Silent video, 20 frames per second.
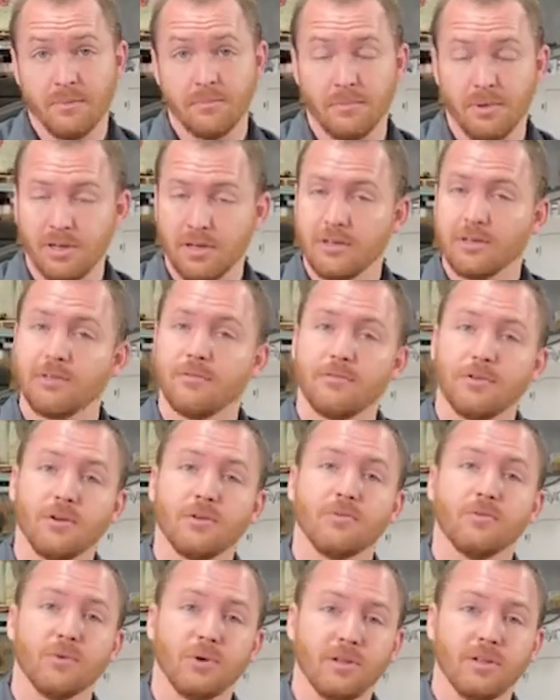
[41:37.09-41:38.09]
but if
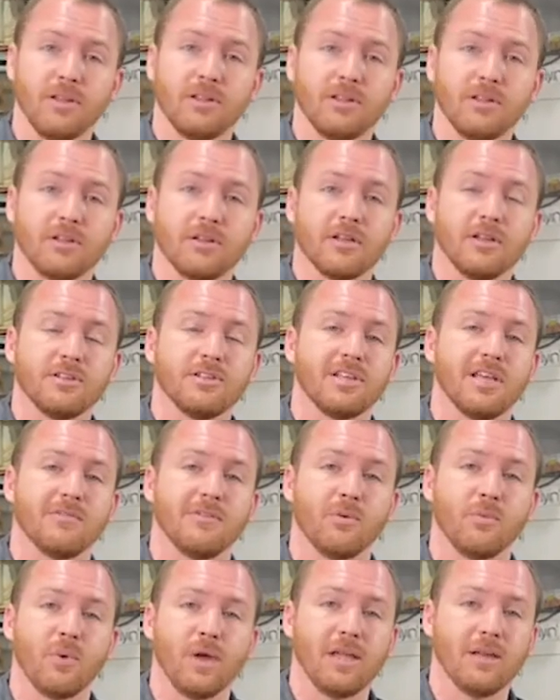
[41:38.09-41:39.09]
you're really looking to
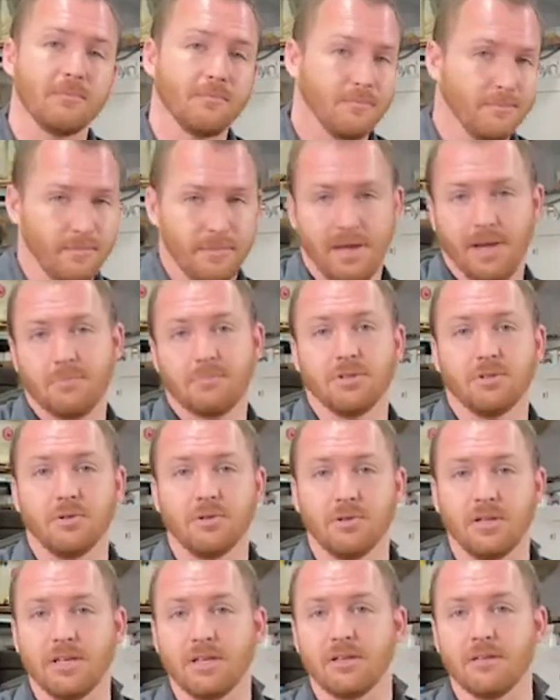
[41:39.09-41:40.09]
save on weight,
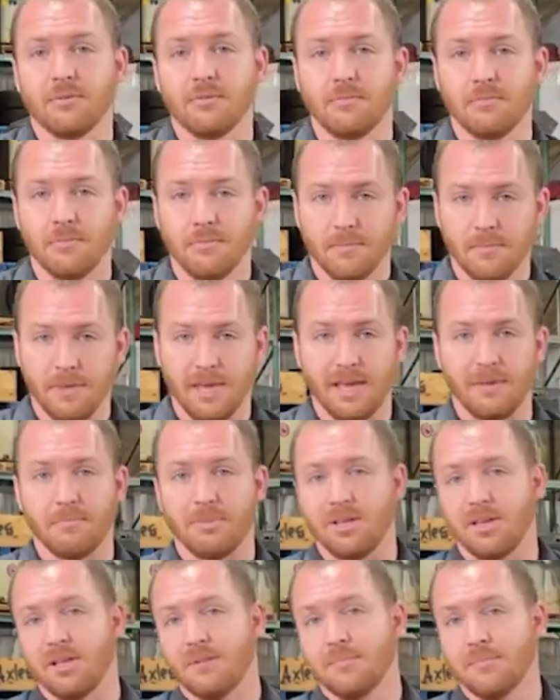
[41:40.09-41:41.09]
absolutely, can't
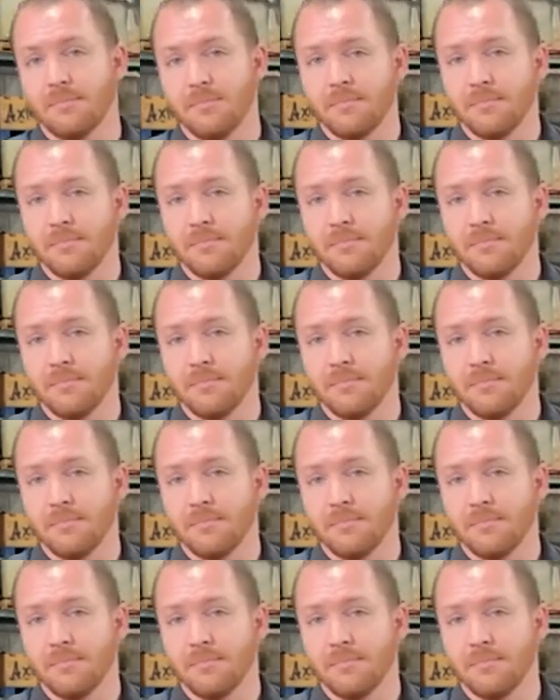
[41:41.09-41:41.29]
beat it.